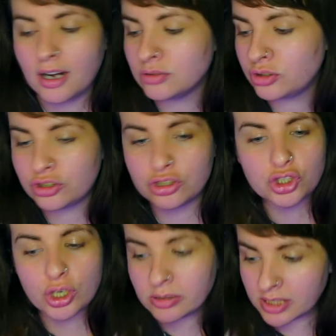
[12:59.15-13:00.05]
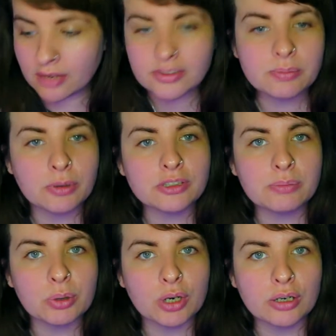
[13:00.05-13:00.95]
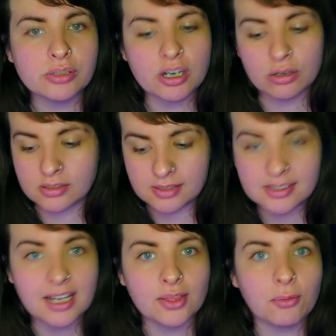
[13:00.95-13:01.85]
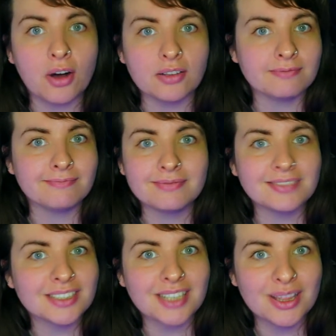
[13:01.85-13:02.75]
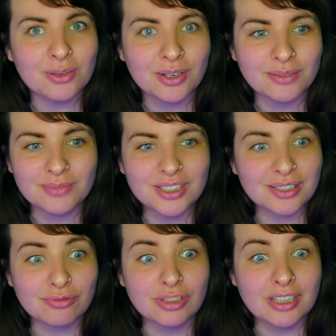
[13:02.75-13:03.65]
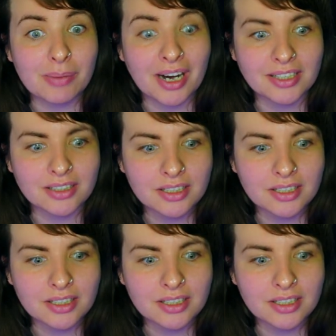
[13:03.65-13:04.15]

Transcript: just choose another spot to build a hotel because this ain't the one. This ain't the one. This is really bad.